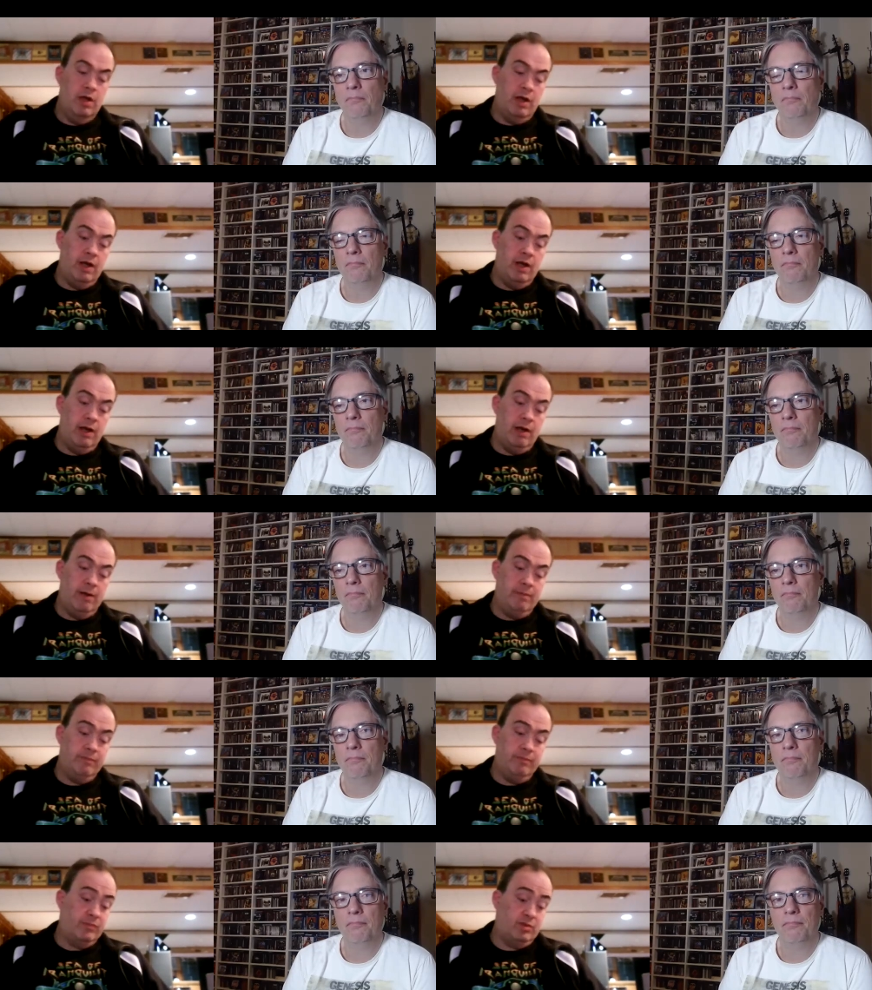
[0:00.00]

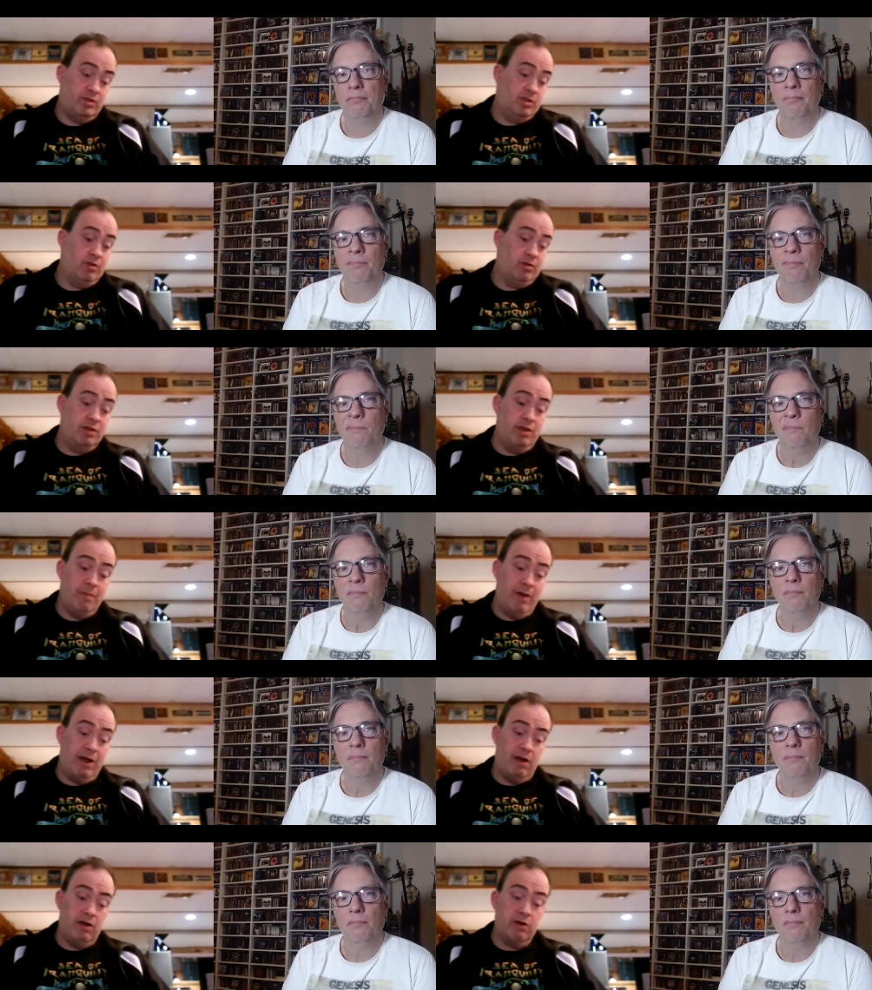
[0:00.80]
Speaker 1: Um, certainly
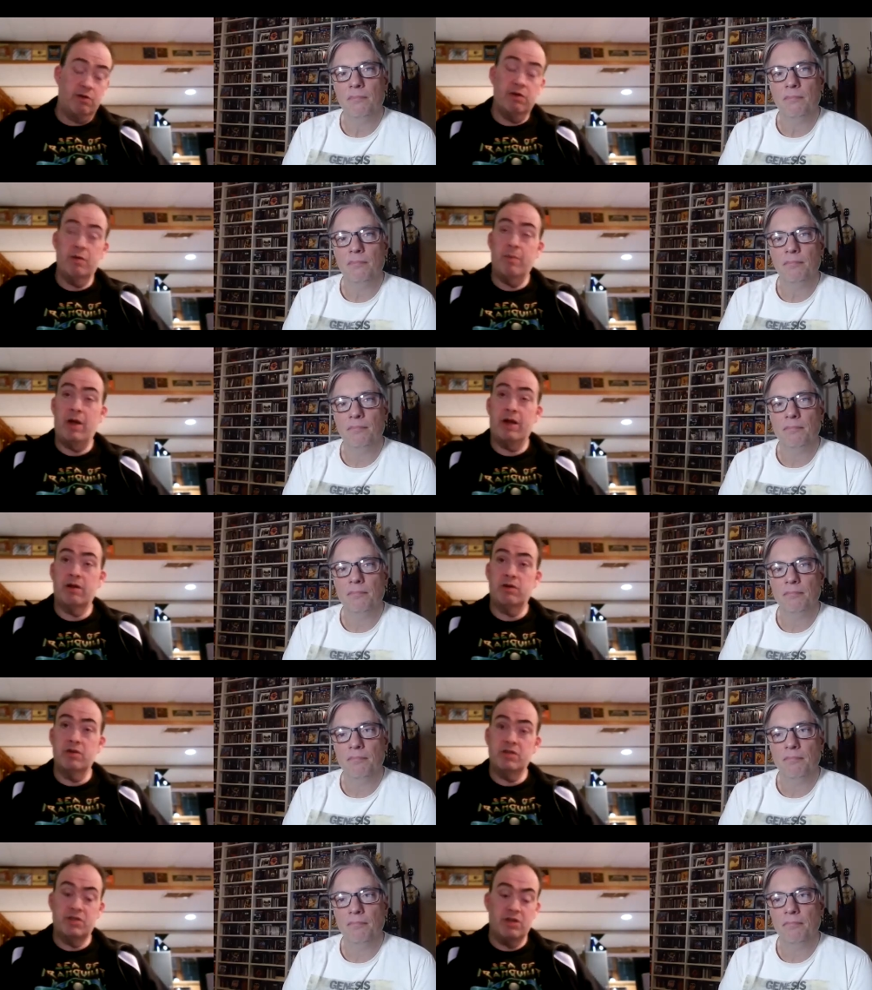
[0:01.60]
a, a, good amount of
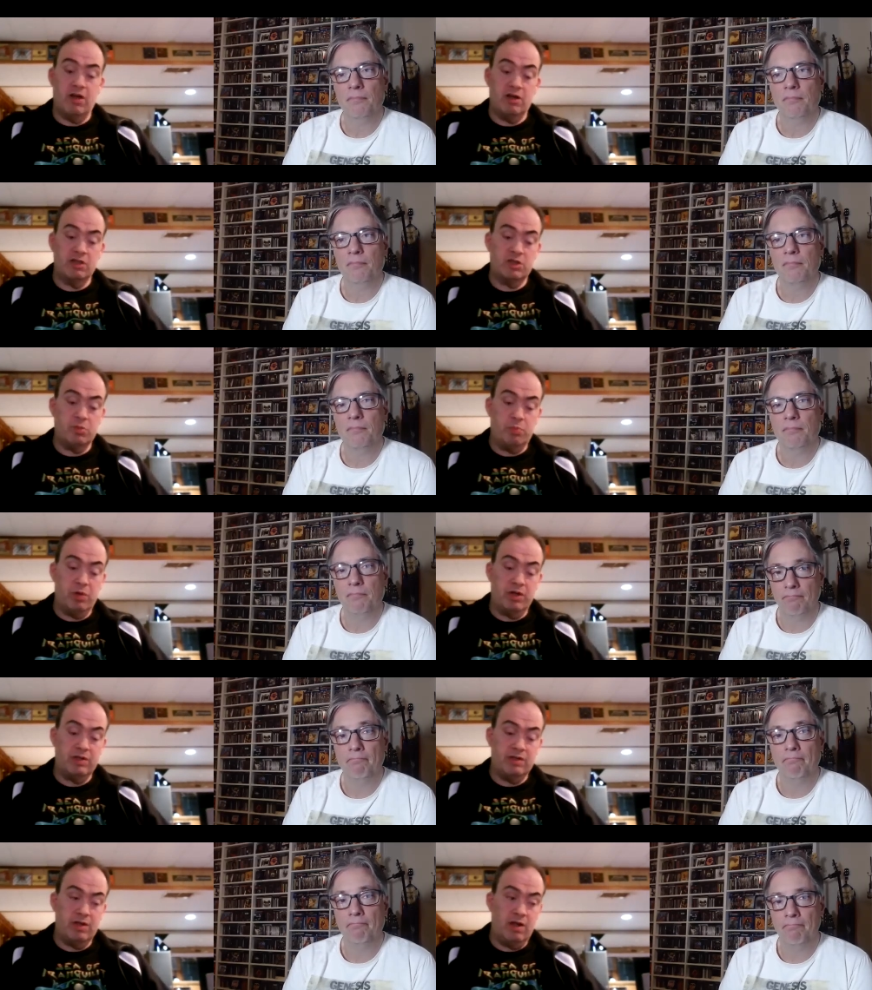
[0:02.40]
good songs,
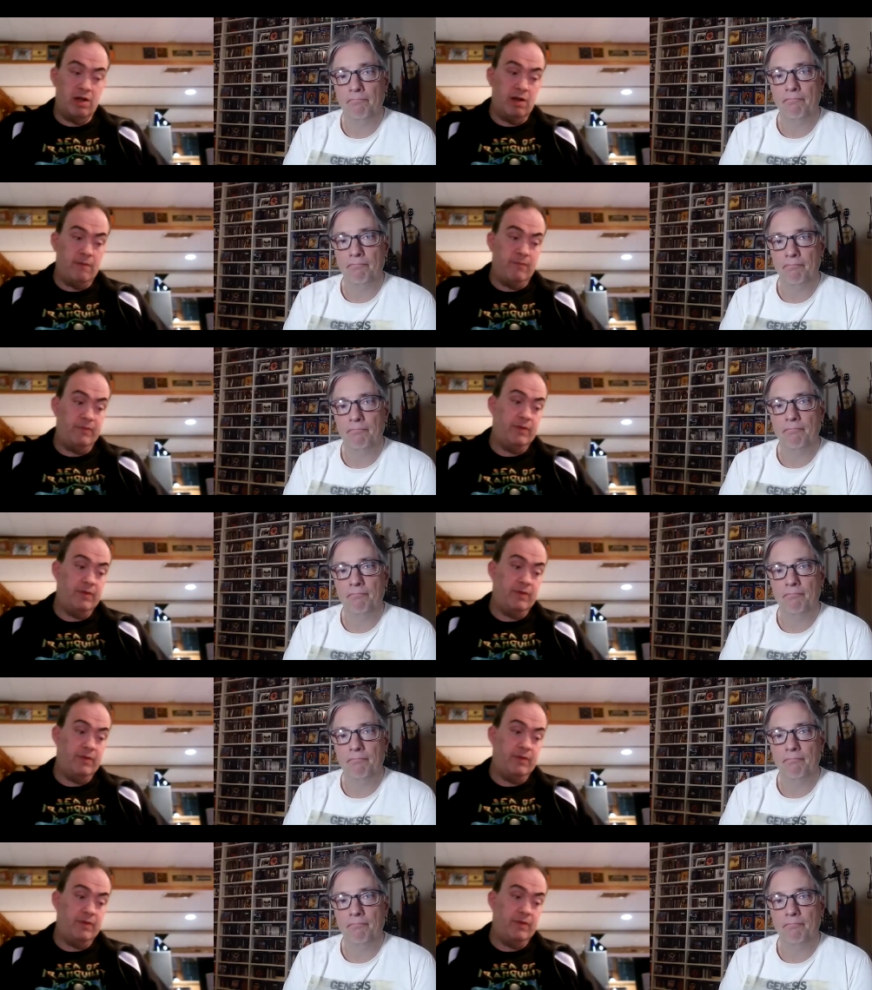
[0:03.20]
but uh,